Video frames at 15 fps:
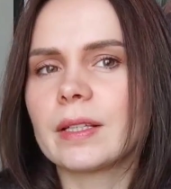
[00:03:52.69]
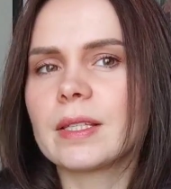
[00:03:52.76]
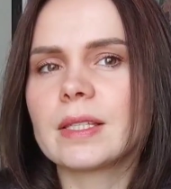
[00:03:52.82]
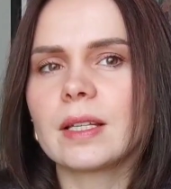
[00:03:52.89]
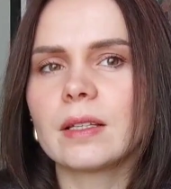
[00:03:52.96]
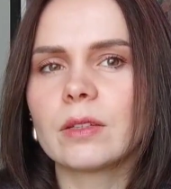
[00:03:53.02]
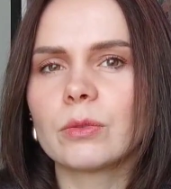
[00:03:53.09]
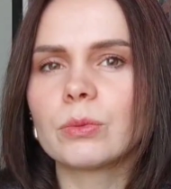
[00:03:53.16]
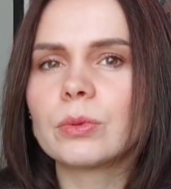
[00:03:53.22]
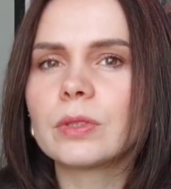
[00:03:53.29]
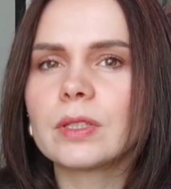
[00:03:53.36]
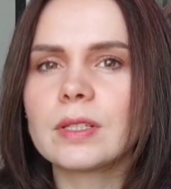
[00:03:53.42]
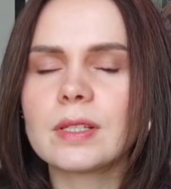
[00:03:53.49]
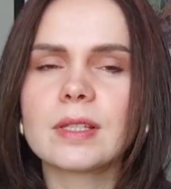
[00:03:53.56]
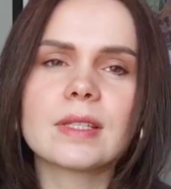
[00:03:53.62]
It's not the
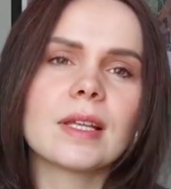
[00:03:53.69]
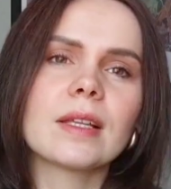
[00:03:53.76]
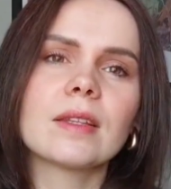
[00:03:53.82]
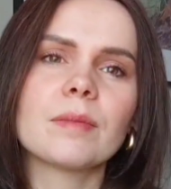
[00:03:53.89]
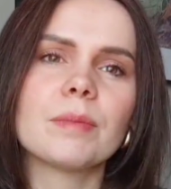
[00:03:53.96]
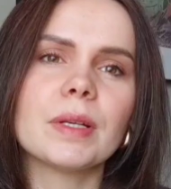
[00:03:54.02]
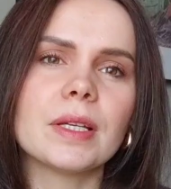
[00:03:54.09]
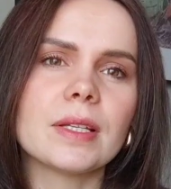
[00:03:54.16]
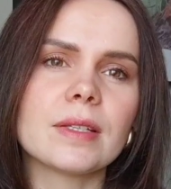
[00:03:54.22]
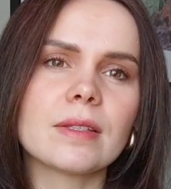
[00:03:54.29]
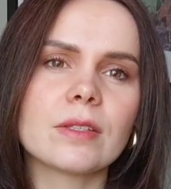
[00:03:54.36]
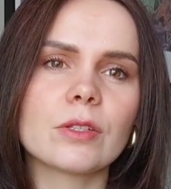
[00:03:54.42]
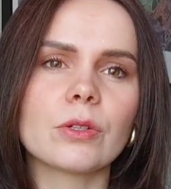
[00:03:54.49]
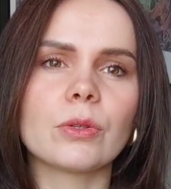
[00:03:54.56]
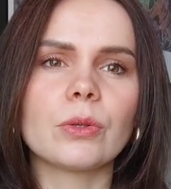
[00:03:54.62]
worst, it's not the
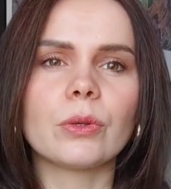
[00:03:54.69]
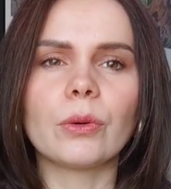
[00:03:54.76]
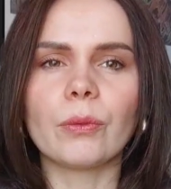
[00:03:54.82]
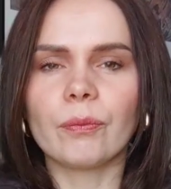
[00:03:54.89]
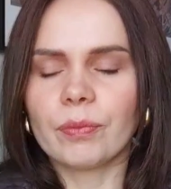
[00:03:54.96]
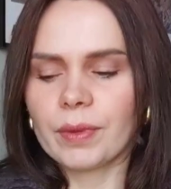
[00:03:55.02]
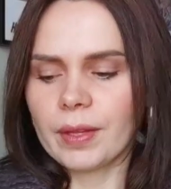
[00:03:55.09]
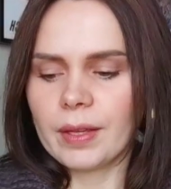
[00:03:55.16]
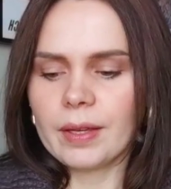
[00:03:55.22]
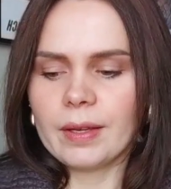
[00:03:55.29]
best, so